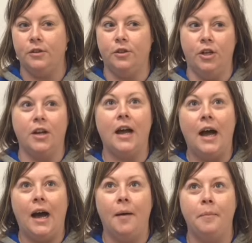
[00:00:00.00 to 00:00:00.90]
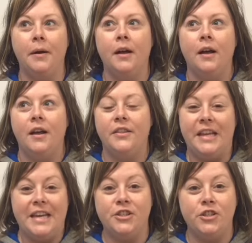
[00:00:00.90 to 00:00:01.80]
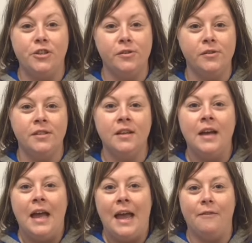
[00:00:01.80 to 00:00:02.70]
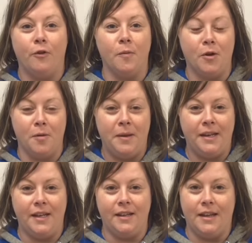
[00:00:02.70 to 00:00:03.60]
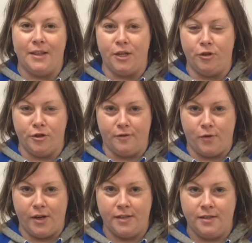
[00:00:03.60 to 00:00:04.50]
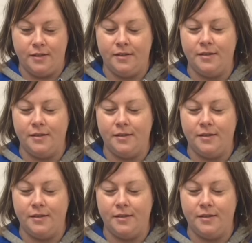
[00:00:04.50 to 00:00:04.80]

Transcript: look up the issues, inform form your opinion, and then use your voice.